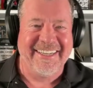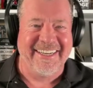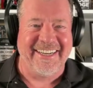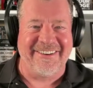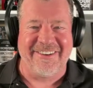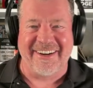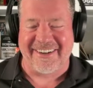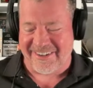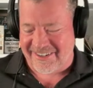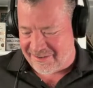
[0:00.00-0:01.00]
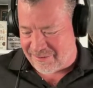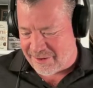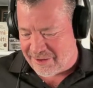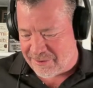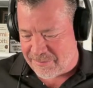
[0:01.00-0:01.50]
Ed Ricker, good for
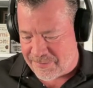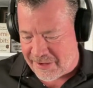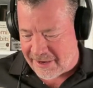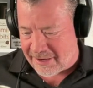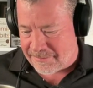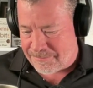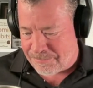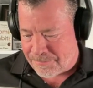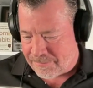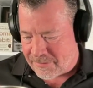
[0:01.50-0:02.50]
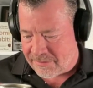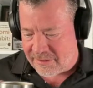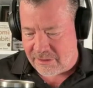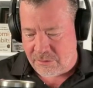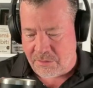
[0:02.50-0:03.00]
you. Yeah.
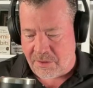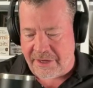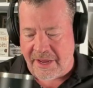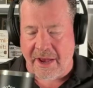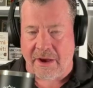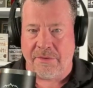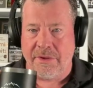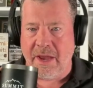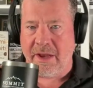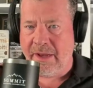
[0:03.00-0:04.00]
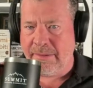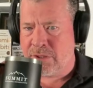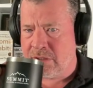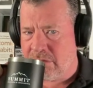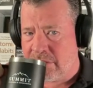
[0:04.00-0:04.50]
Dealing with one now. Yeah,
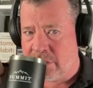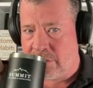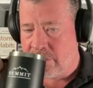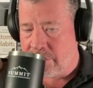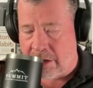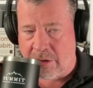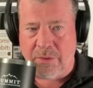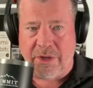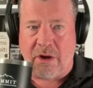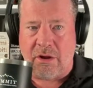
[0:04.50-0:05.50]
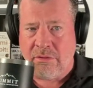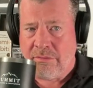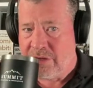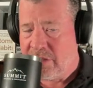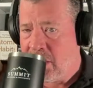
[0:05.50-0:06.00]
absolutely. Aren't we all,
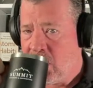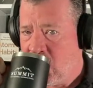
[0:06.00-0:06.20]
really?